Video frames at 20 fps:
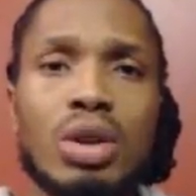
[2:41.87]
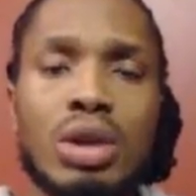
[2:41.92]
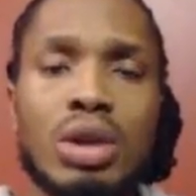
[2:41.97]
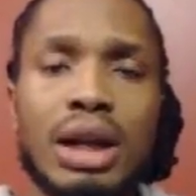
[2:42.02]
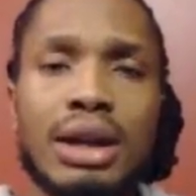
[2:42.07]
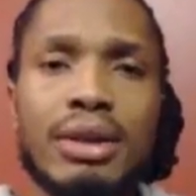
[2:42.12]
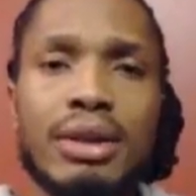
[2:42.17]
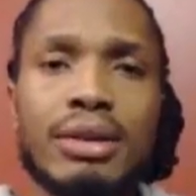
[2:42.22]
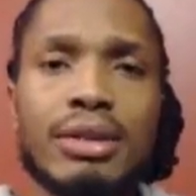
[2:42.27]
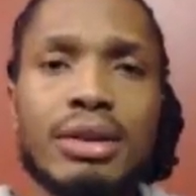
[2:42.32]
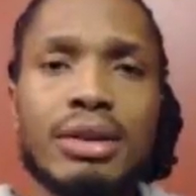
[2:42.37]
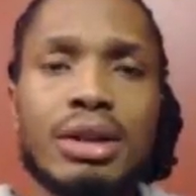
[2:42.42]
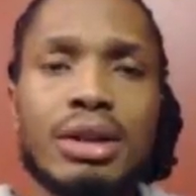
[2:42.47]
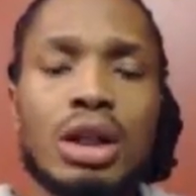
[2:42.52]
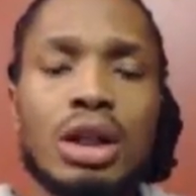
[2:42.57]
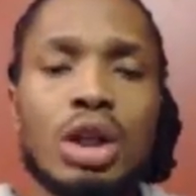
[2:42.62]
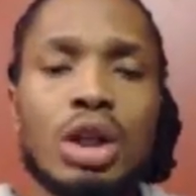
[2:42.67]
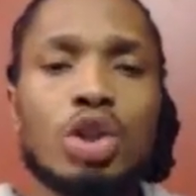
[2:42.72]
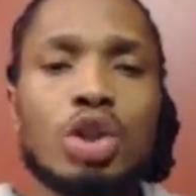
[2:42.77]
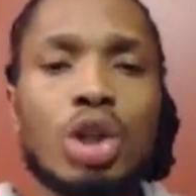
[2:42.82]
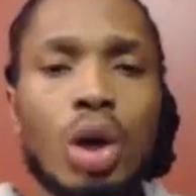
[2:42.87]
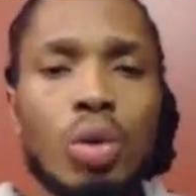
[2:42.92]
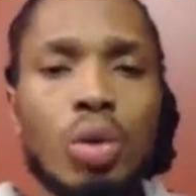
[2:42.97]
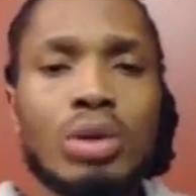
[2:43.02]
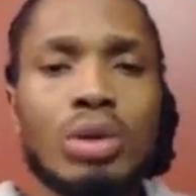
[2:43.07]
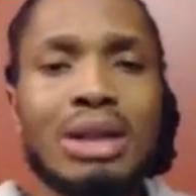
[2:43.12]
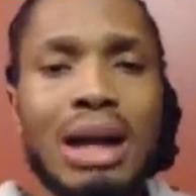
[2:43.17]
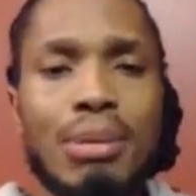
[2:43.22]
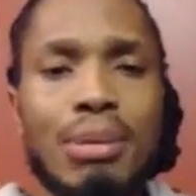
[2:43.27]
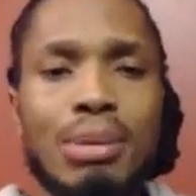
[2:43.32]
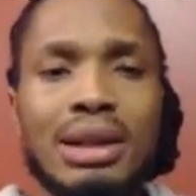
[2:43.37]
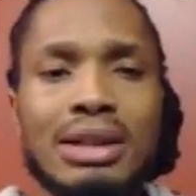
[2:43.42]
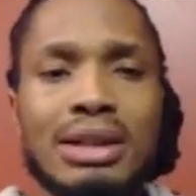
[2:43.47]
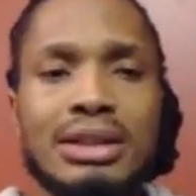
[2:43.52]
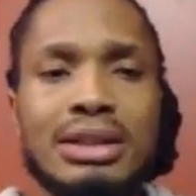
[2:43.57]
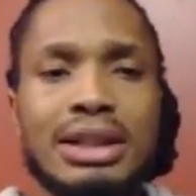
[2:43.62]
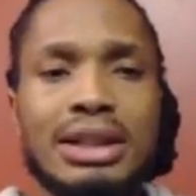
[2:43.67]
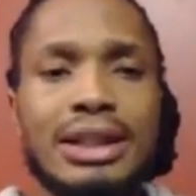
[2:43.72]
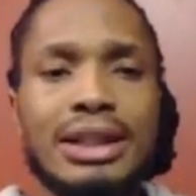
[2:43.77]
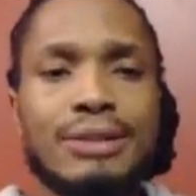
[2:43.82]
Okay? So with that
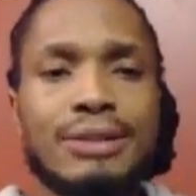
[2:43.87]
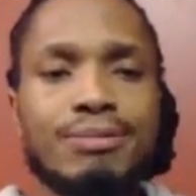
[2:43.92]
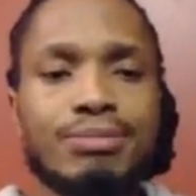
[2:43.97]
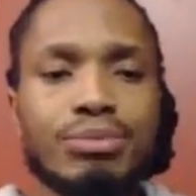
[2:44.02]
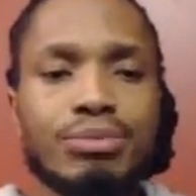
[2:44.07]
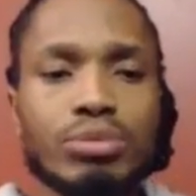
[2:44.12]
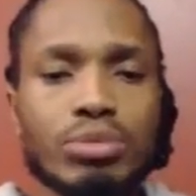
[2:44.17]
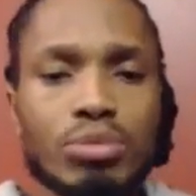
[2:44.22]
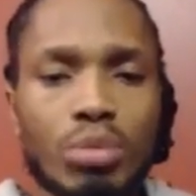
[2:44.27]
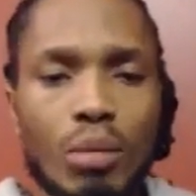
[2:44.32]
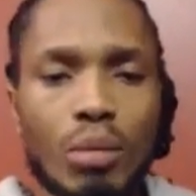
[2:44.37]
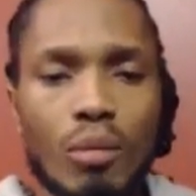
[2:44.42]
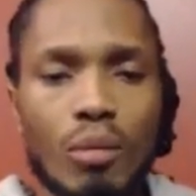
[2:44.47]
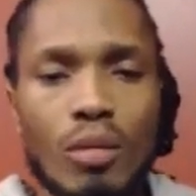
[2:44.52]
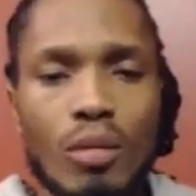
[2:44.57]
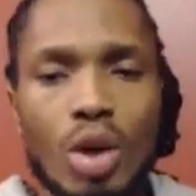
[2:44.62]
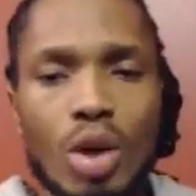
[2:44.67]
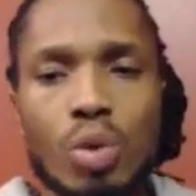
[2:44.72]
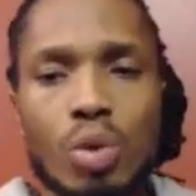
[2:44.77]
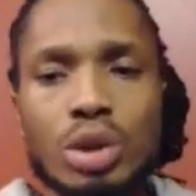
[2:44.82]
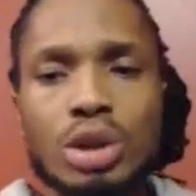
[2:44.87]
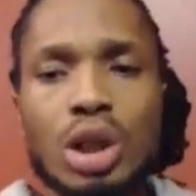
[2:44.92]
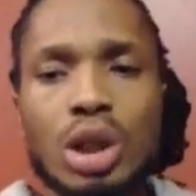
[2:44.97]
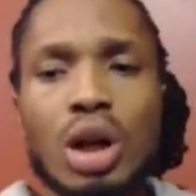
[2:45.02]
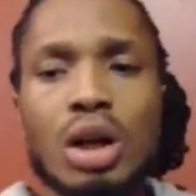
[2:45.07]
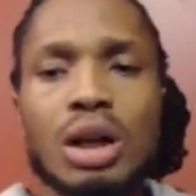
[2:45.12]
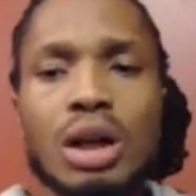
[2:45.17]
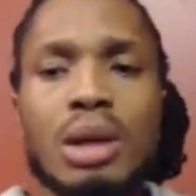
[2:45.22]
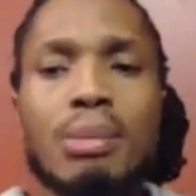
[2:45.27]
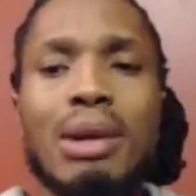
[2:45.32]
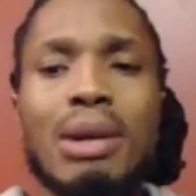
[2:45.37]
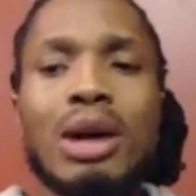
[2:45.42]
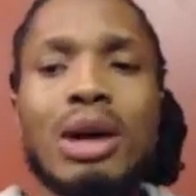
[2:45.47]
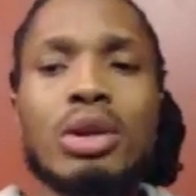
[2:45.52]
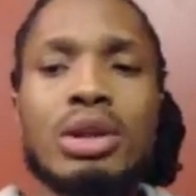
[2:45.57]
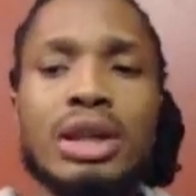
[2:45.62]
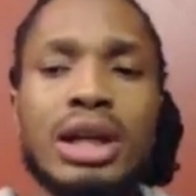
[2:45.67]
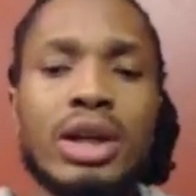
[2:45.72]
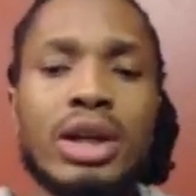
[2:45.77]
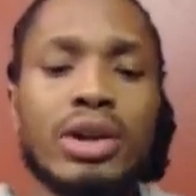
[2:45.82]
being said, we're talking
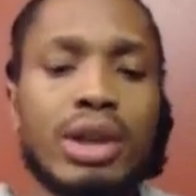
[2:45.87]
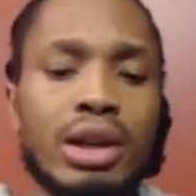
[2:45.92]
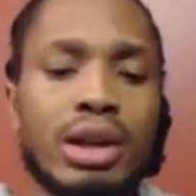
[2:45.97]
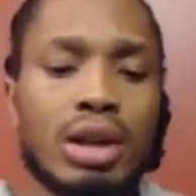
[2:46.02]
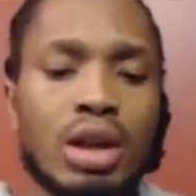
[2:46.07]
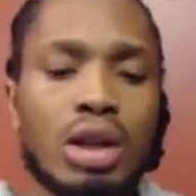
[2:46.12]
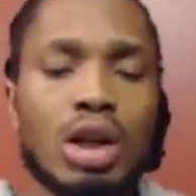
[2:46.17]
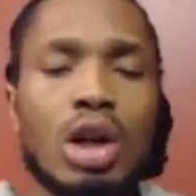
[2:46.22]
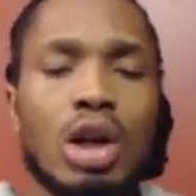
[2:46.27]
about dairy.